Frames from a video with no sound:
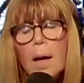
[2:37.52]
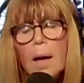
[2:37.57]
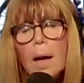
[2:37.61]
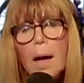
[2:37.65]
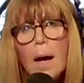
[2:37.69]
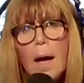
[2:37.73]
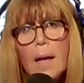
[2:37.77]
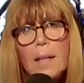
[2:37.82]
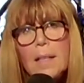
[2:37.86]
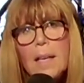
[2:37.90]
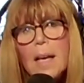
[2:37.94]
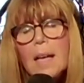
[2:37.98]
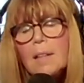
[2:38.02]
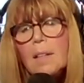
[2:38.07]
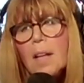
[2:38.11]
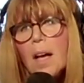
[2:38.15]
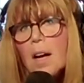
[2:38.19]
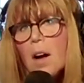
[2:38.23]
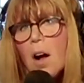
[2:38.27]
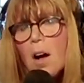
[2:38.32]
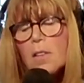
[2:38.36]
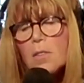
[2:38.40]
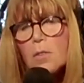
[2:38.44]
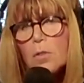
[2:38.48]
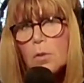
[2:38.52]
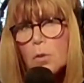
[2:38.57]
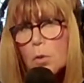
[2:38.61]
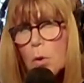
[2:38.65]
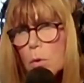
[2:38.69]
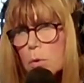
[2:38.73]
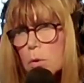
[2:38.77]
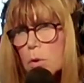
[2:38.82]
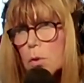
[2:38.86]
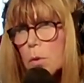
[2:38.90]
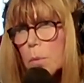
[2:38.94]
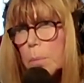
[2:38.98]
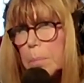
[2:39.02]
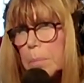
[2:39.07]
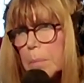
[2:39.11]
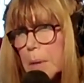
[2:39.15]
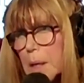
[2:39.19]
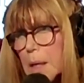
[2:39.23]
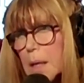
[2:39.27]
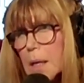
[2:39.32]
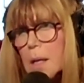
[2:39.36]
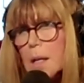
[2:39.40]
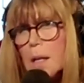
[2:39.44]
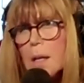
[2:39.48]
I get that on social
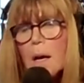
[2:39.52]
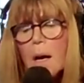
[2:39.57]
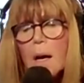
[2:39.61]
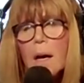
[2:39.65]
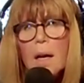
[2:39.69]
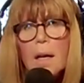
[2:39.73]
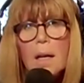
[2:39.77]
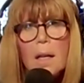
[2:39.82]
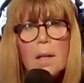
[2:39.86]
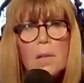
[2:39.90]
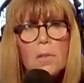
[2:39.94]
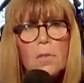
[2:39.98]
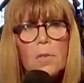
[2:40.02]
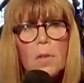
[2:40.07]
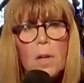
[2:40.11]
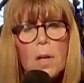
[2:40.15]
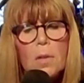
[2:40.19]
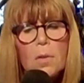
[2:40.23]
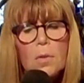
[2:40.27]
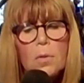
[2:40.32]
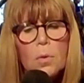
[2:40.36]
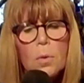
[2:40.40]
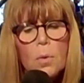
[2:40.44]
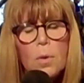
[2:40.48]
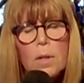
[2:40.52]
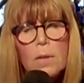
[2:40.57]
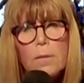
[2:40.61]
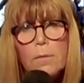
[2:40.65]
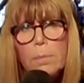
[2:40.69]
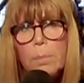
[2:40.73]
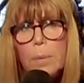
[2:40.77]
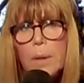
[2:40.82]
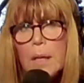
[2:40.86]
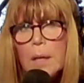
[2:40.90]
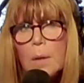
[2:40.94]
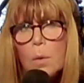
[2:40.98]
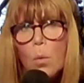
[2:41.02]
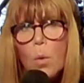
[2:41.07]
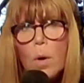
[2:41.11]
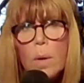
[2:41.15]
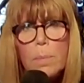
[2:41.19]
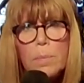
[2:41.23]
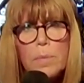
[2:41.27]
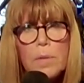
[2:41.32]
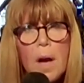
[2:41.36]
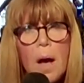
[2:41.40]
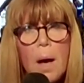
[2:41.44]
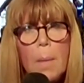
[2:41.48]
media, it's sort of being
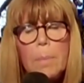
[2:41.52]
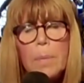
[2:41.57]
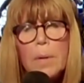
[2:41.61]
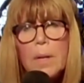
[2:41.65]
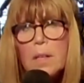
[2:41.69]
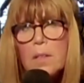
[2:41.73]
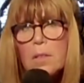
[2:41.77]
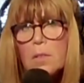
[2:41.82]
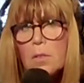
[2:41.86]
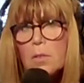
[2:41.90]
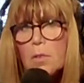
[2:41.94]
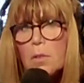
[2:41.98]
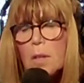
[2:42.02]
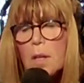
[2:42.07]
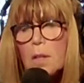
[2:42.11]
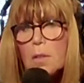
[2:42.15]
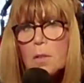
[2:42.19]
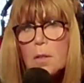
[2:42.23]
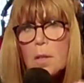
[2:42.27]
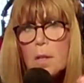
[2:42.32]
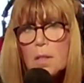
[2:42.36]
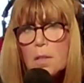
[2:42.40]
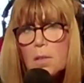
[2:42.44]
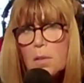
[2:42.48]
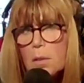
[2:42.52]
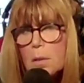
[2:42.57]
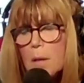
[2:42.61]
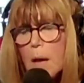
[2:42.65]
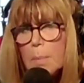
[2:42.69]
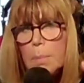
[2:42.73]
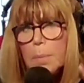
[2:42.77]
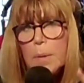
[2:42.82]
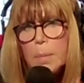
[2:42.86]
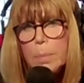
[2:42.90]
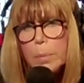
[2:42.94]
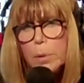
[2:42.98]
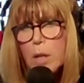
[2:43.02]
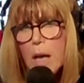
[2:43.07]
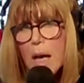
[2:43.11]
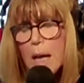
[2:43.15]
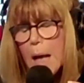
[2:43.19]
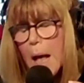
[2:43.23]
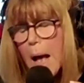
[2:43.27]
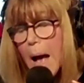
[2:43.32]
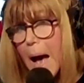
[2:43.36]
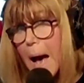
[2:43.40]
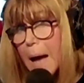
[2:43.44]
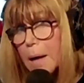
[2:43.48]
whipped up, and it's people
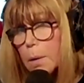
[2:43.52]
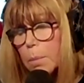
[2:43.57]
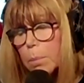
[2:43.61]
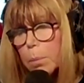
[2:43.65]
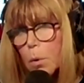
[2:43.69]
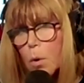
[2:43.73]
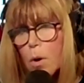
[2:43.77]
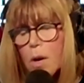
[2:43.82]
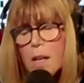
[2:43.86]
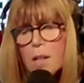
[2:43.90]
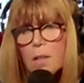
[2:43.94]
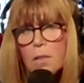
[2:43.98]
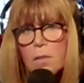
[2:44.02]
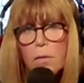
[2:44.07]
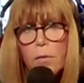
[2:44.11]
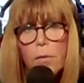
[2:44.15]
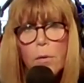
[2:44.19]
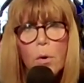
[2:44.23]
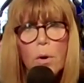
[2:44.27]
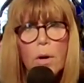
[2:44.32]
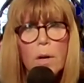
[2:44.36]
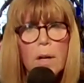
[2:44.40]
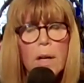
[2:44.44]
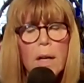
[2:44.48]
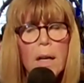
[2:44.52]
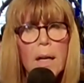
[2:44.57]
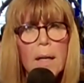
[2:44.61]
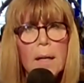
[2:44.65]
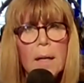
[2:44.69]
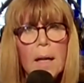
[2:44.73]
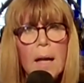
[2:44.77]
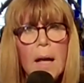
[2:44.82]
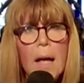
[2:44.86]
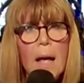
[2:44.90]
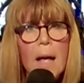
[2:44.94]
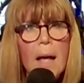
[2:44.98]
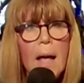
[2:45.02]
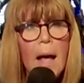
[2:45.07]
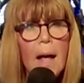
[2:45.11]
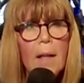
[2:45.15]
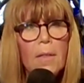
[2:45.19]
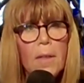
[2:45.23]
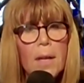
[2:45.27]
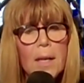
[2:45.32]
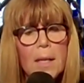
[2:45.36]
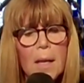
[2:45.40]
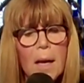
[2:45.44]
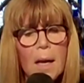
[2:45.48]
get attaboys for it,
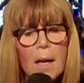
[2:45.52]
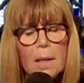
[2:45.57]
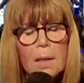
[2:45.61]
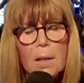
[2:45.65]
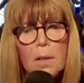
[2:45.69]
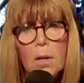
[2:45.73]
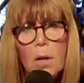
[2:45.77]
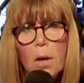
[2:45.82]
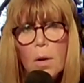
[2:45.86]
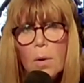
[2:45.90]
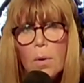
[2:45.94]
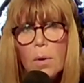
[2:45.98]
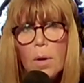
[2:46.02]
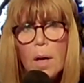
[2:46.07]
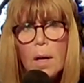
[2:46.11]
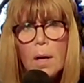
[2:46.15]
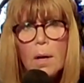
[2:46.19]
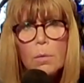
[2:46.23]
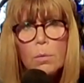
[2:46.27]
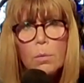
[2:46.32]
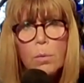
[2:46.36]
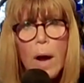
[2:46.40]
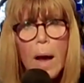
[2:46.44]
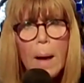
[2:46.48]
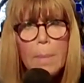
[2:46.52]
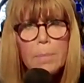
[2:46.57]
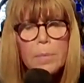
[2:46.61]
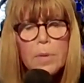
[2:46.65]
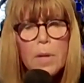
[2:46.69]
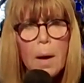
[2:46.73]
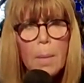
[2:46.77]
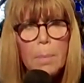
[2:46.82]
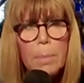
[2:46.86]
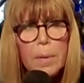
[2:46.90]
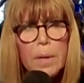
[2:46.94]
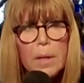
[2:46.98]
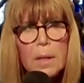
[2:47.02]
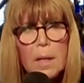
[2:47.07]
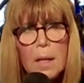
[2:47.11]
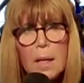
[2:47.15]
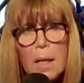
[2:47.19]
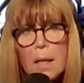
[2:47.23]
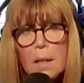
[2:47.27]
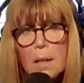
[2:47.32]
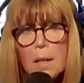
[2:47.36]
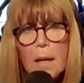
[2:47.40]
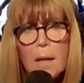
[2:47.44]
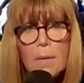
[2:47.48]
and they get wrapped up in
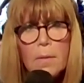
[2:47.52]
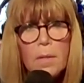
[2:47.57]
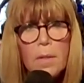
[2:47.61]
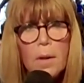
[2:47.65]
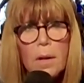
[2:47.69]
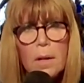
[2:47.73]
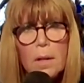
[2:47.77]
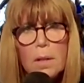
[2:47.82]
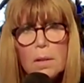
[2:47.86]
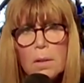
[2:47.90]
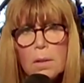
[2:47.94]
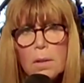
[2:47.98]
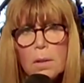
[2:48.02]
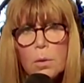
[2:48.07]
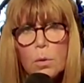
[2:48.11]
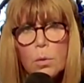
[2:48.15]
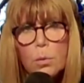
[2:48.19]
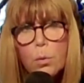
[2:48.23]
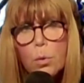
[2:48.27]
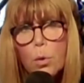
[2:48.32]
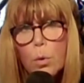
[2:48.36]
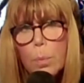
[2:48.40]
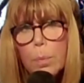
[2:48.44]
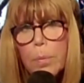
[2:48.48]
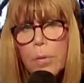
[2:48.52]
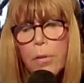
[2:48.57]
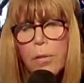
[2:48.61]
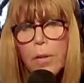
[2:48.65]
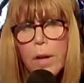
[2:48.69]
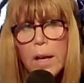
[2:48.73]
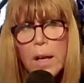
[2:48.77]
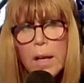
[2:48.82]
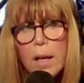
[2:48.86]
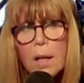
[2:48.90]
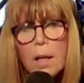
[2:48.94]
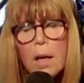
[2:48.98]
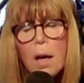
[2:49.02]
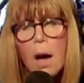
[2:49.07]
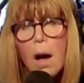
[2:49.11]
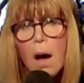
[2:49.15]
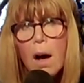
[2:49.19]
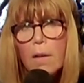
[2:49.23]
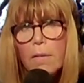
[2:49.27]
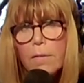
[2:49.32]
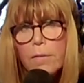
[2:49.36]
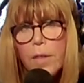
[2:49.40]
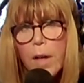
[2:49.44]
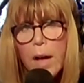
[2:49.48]
the groupthink
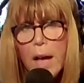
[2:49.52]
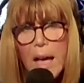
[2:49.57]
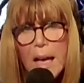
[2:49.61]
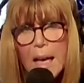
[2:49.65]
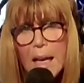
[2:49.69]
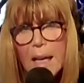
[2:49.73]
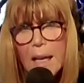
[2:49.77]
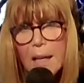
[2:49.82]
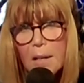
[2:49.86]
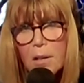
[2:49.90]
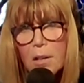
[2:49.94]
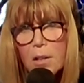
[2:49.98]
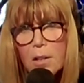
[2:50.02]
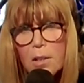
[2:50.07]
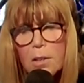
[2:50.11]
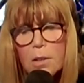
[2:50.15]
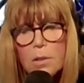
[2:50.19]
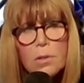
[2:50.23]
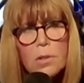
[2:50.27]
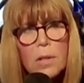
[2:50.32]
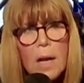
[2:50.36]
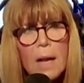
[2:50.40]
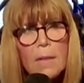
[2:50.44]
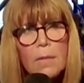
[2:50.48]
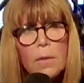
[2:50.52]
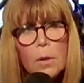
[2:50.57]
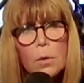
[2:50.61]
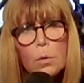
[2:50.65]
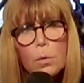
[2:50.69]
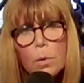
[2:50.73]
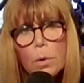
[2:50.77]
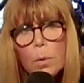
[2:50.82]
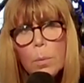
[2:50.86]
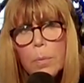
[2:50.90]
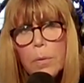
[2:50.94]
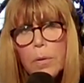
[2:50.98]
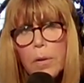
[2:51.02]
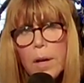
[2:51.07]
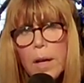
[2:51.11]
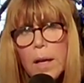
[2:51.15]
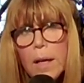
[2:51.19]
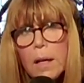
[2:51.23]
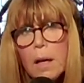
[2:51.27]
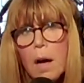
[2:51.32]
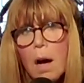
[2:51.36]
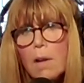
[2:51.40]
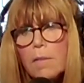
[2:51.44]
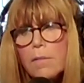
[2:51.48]
of the haters and the
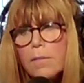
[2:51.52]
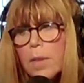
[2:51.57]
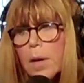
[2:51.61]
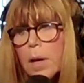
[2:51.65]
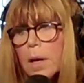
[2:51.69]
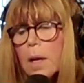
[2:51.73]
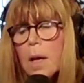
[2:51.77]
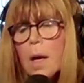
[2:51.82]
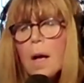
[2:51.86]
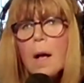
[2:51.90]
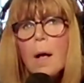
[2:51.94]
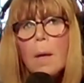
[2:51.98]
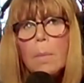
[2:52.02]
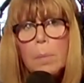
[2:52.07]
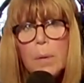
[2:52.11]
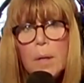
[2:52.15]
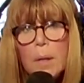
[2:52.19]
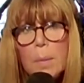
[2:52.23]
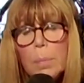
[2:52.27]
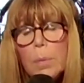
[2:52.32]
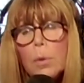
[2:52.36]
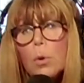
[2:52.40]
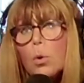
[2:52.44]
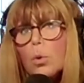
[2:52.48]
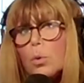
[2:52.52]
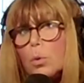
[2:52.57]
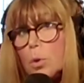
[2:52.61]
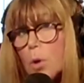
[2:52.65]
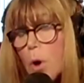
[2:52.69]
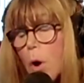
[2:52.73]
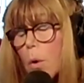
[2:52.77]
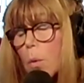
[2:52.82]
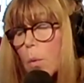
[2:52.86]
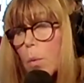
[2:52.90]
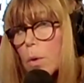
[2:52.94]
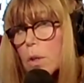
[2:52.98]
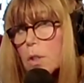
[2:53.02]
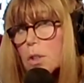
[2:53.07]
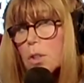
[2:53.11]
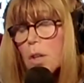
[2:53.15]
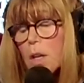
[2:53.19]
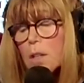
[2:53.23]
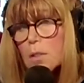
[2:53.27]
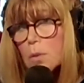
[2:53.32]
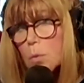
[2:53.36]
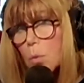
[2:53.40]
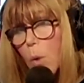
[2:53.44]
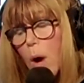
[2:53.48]
groupthink of the people who don't wish
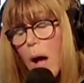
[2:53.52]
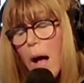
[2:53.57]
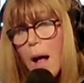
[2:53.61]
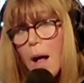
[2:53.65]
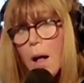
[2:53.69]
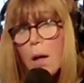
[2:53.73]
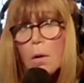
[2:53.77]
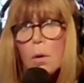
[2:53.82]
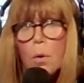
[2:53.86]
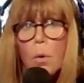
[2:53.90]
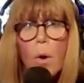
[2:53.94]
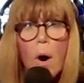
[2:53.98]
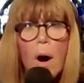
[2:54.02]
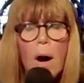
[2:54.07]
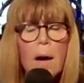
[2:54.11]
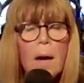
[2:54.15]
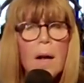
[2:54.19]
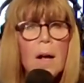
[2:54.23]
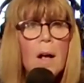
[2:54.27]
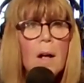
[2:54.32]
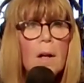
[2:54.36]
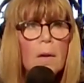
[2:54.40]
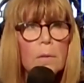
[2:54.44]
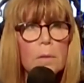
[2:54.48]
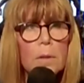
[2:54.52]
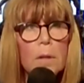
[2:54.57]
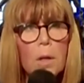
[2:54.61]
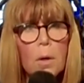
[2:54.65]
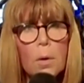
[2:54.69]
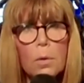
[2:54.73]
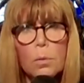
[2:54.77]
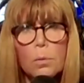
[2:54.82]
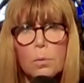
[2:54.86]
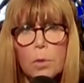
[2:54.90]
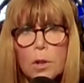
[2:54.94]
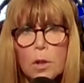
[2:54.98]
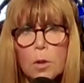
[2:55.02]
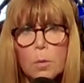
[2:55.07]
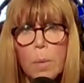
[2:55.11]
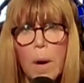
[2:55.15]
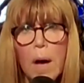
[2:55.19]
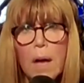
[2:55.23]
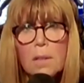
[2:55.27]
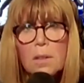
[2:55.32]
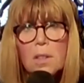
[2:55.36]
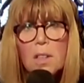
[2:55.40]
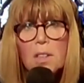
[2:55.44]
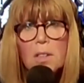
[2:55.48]
us well, who are
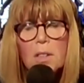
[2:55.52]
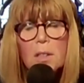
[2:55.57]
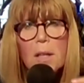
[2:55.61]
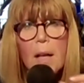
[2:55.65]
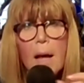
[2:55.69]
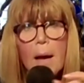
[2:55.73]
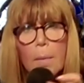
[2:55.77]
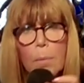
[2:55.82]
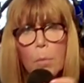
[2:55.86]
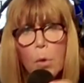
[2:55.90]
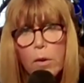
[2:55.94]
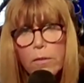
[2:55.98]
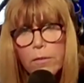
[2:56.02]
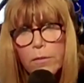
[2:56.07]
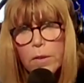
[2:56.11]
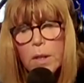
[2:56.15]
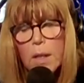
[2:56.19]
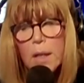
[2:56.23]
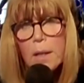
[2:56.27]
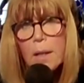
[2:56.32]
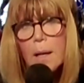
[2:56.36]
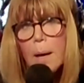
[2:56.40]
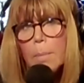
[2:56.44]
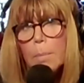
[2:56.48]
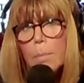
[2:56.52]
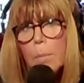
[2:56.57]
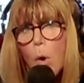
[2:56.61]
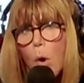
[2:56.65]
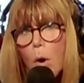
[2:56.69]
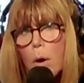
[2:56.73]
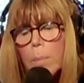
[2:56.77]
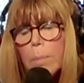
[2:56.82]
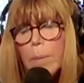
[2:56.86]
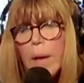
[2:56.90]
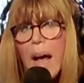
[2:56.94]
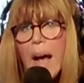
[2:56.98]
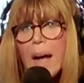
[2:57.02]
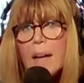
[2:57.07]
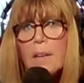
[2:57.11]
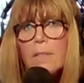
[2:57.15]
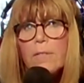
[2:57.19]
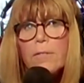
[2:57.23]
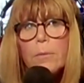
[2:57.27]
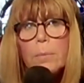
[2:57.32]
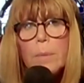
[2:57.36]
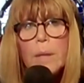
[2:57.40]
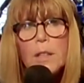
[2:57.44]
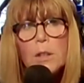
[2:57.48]
responding to them or feeding them more bad
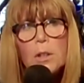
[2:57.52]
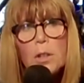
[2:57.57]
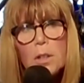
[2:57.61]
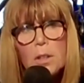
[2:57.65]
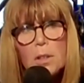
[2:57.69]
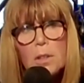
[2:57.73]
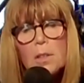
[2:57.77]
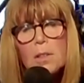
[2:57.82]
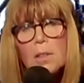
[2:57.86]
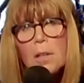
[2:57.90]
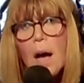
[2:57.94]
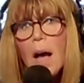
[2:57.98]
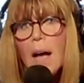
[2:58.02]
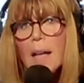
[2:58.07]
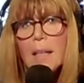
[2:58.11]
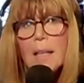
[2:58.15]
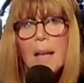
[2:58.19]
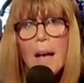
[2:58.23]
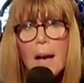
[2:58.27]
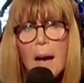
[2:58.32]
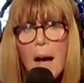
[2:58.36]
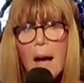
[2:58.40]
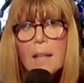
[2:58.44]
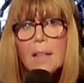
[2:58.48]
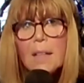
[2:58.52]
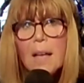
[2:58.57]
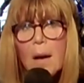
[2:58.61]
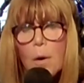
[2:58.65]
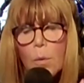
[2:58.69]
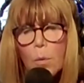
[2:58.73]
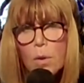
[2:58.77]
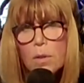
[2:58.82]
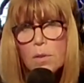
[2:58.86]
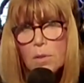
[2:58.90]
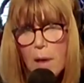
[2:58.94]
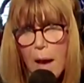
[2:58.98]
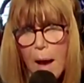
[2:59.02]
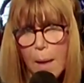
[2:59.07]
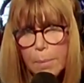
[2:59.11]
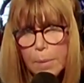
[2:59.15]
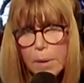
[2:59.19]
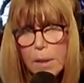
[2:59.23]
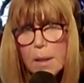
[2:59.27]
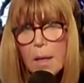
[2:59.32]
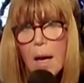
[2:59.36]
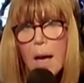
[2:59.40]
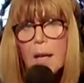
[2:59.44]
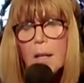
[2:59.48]
information and I get what's
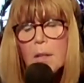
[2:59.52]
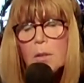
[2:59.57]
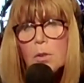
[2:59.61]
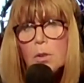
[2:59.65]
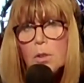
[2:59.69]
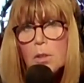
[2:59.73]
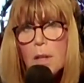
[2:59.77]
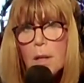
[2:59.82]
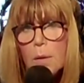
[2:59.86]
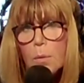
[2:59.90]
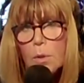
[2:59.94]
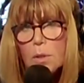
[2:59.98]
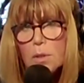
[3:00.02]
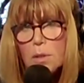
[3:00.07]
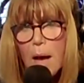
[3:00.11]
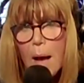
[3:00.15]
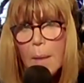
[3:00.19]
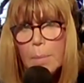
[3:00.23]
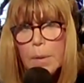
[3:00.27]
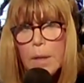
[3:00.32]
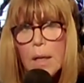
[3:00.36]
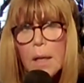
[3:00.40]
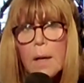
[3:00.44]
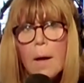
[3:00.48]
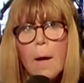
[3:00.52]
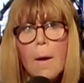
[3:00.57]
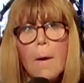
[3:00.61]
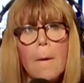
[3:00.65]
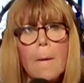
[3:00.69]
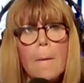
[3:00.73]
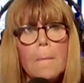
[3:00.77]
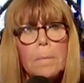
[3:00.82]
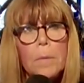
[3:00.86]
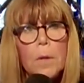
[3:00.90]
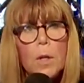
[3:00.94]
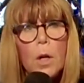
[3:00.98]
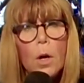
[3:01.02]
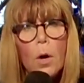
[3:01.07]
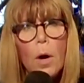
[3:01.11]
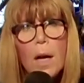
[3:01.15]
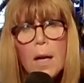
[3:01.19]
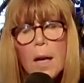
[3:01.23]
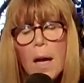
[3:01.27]
happening. I understand what's happening, and